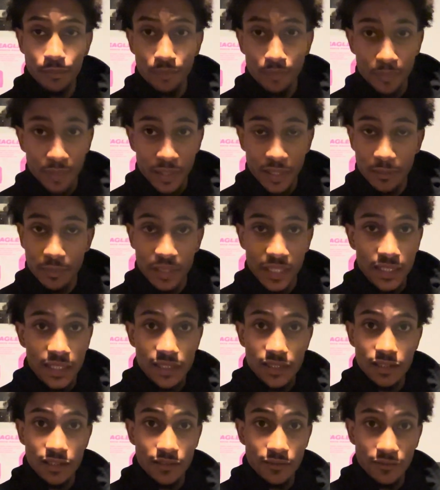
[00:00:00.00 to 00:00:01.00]
big
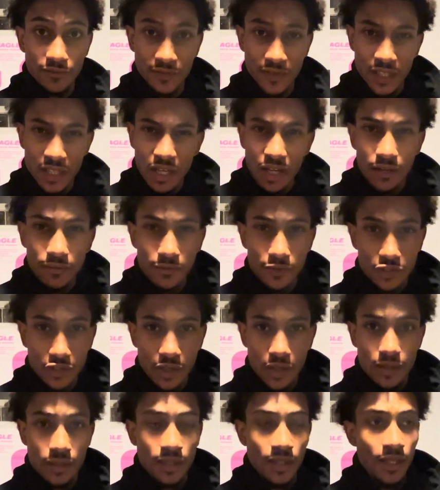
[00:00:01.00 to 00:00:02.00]
pieces of
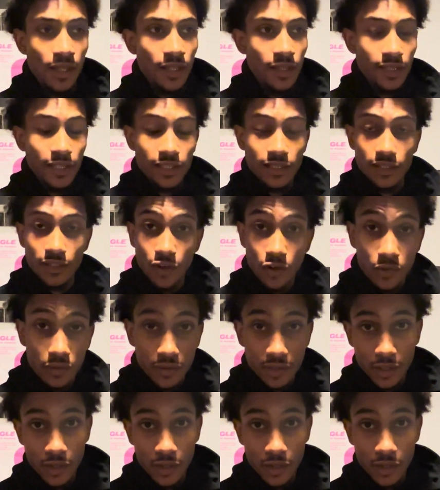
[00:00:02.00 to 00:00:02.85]
junk that's on the